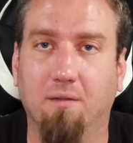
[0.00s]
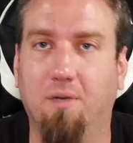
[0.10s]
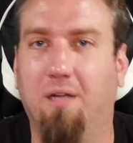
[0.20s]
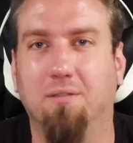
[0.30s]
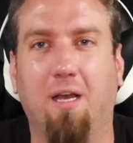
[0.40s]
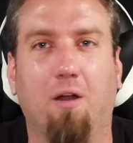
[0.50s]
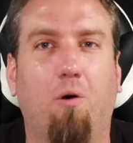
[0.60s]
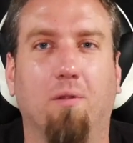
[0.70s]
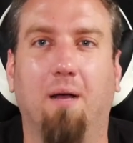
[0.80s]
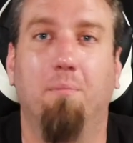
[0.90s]
Well, not a
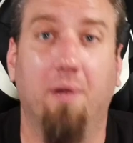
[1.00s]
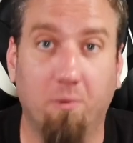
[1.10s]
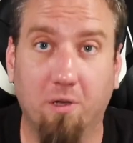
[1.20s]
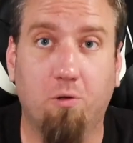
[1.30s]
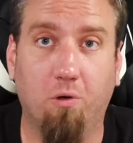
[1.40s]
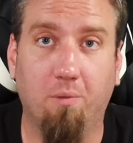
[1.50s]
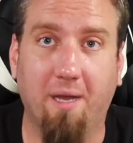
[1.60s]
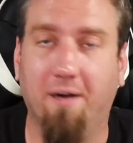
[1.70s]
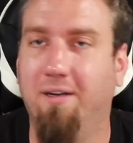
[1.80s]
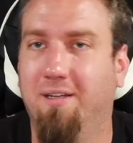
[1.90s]
whole lot, but it will cool better.